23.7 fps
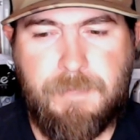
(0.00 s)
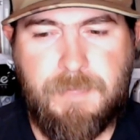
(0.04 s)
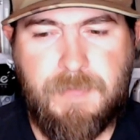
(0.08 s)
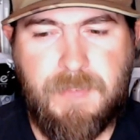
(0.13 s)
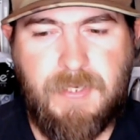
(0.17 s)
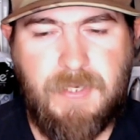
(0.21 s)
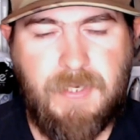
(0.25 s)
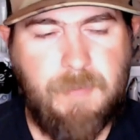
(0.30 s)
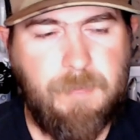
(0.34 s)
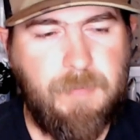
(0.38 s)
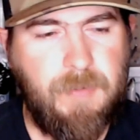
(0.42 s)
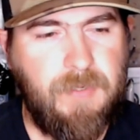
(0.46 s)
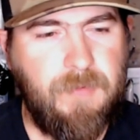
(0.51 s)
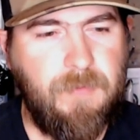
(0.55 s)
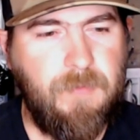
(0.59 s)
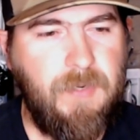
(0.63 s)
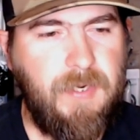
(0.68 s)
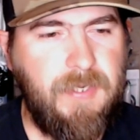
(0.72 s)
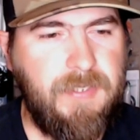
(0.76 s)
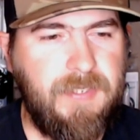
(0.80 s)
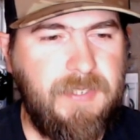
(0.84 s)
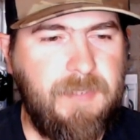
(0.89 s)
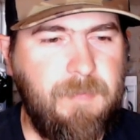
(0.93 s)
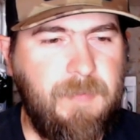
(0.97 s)
uh, but I'm going to
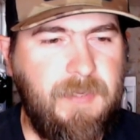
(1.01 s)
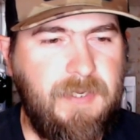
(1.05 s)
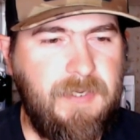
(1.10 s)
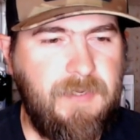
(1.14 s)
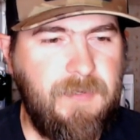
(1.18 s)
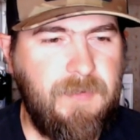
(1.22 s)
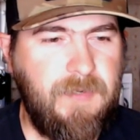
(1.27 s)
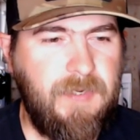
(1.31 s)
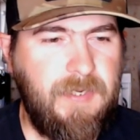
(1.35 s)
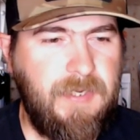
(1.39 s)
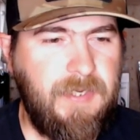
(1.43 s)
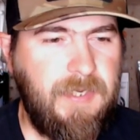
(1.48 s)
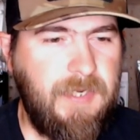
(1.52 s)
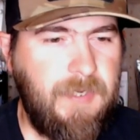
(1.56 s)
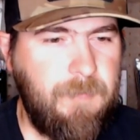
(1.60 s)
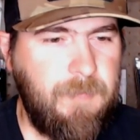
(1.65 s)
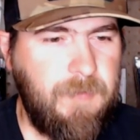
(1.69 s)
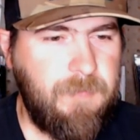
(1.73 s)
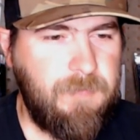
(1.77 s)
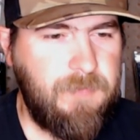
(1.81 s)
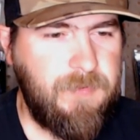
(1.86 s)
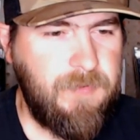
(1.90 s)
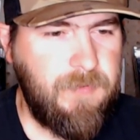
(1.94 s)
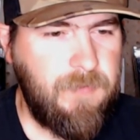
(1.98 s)
have to get my internet game up
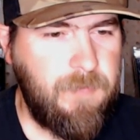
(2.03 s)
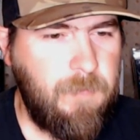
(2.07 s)
too.